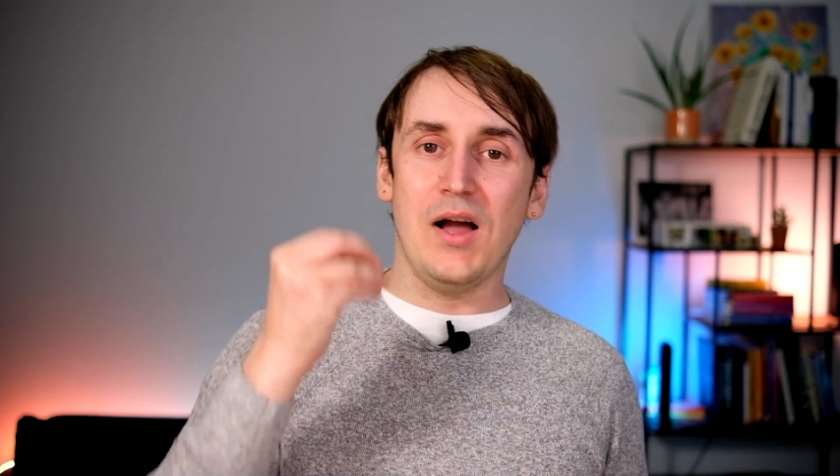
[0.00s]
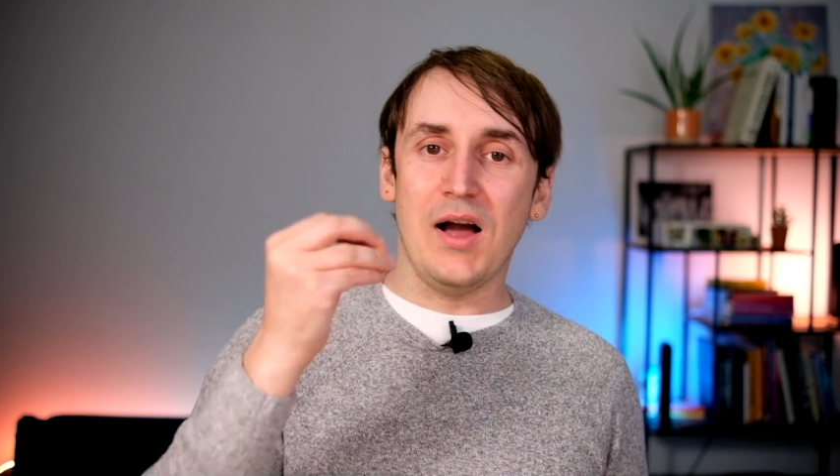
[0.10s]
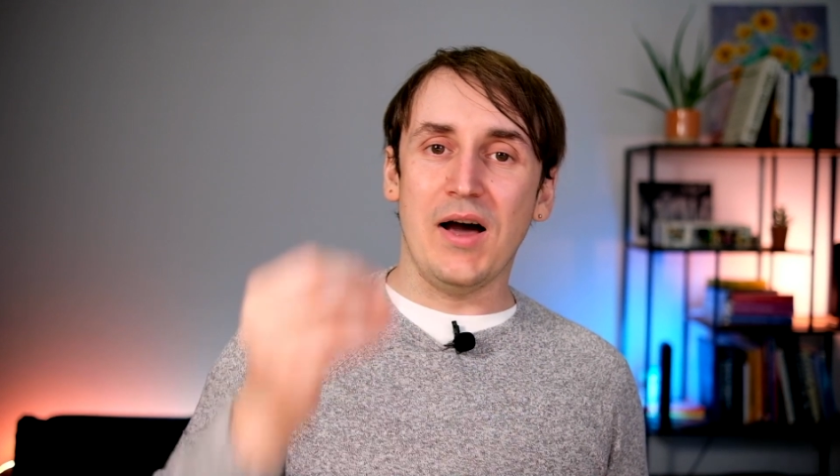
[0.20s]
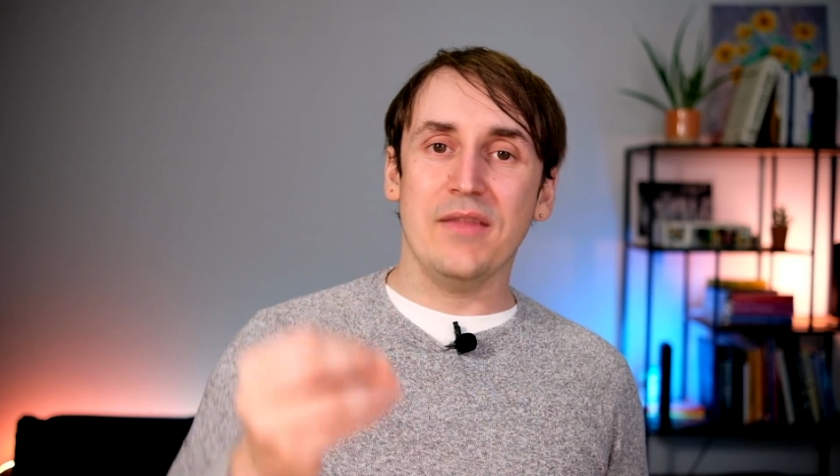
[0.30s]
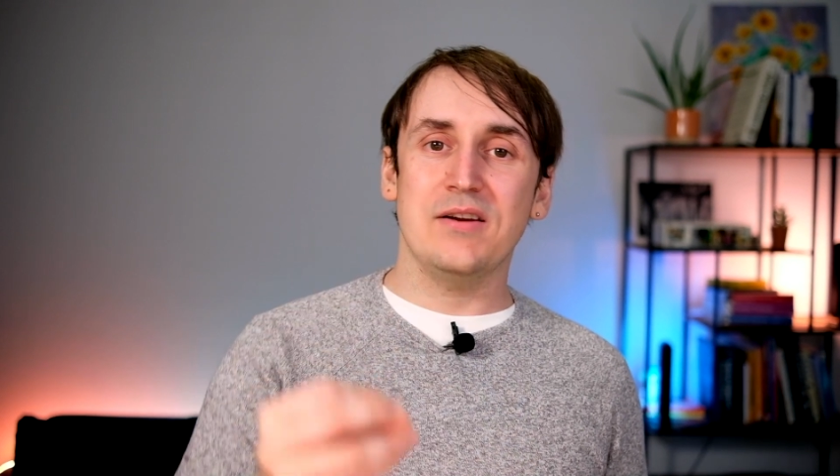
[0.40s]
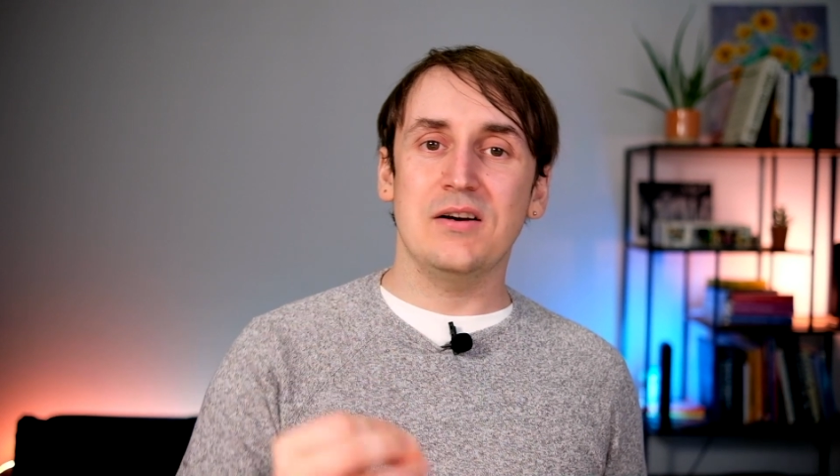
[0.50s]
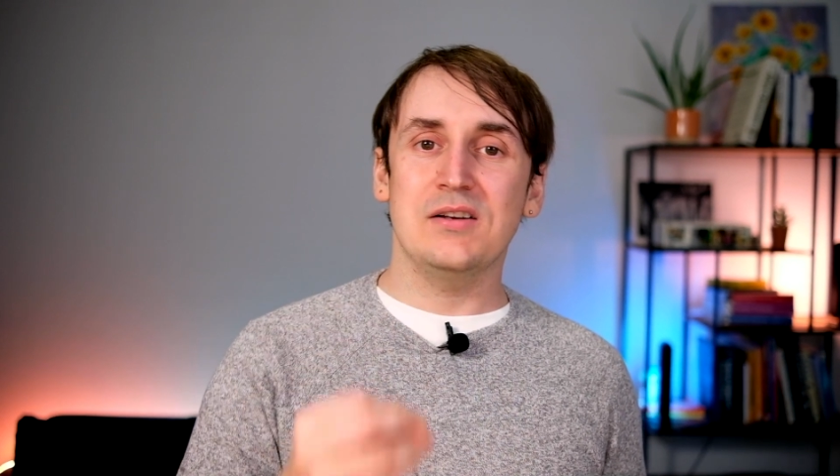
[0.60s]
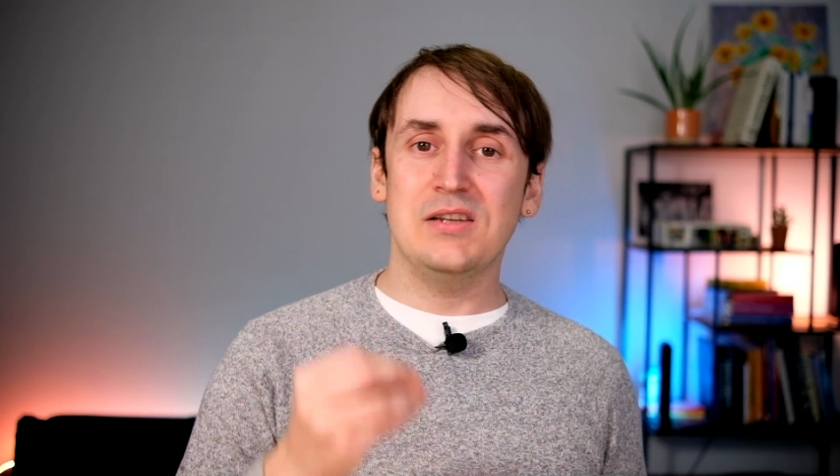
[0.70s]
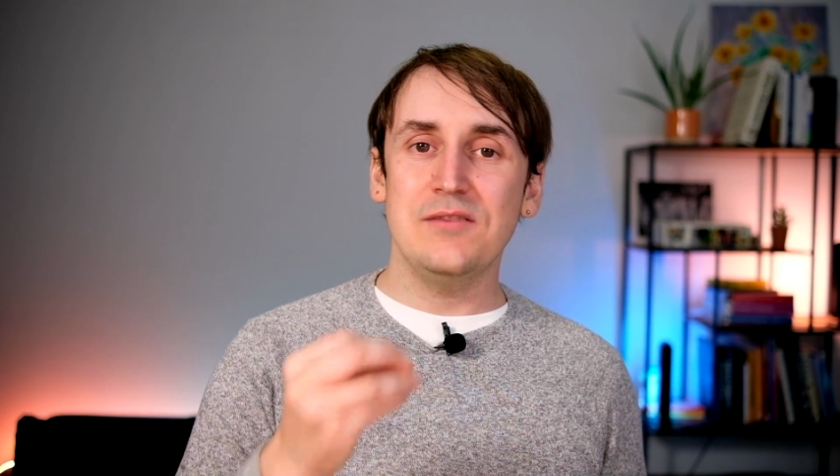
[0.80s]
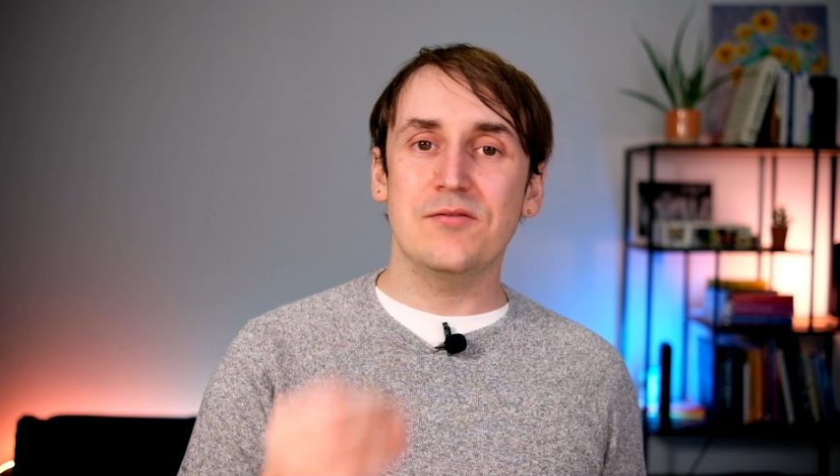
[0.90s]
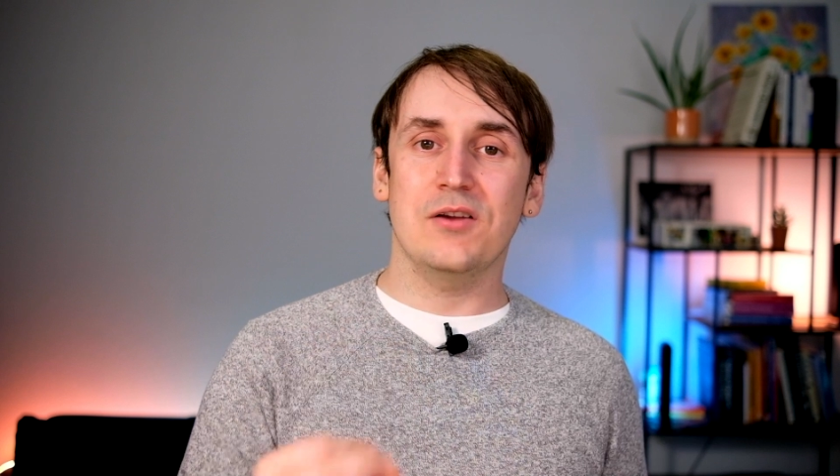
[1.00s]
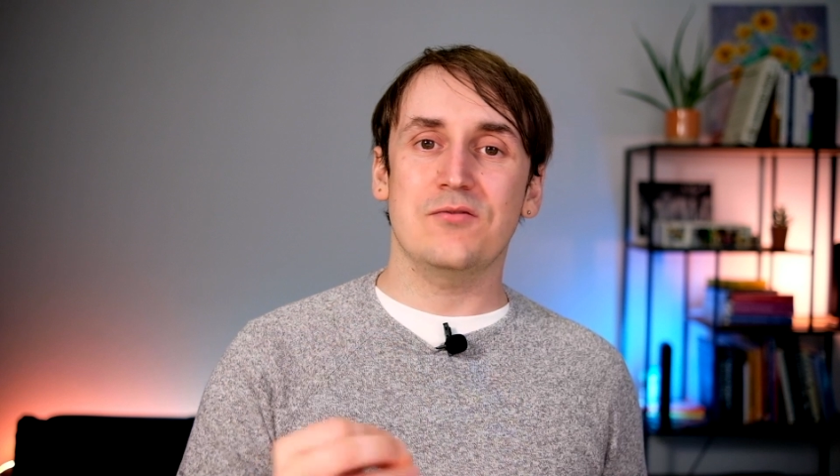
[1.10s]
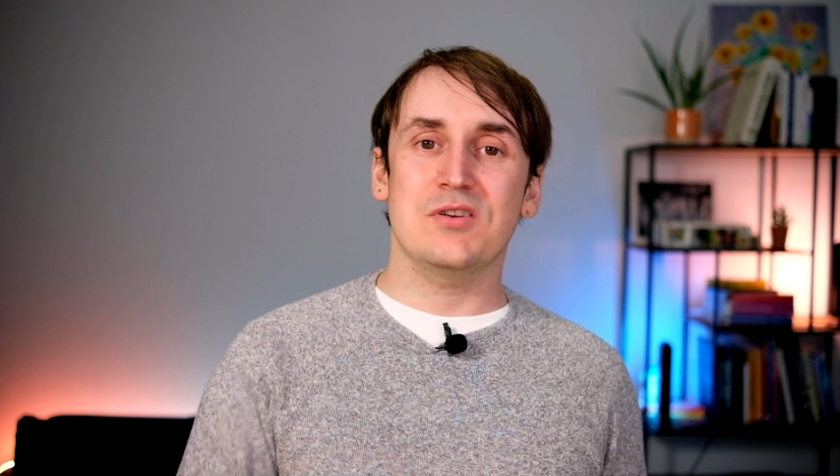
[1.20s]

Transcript: other different